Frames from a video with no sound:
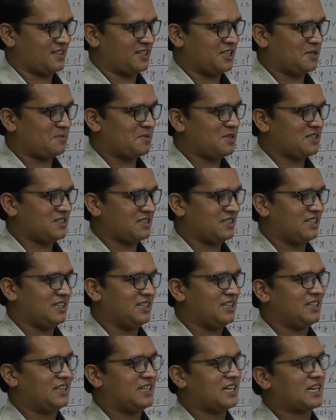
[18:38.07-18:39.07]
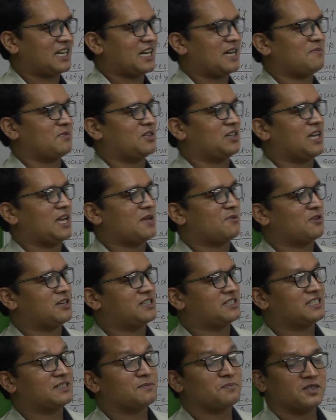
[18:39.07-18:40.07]
It means in that time the life
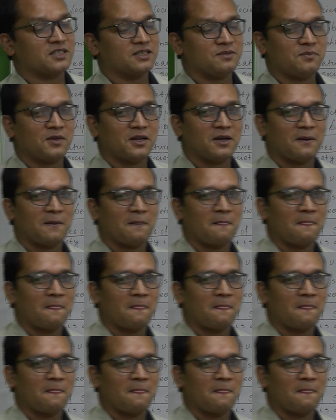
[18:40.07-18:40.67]
was simple.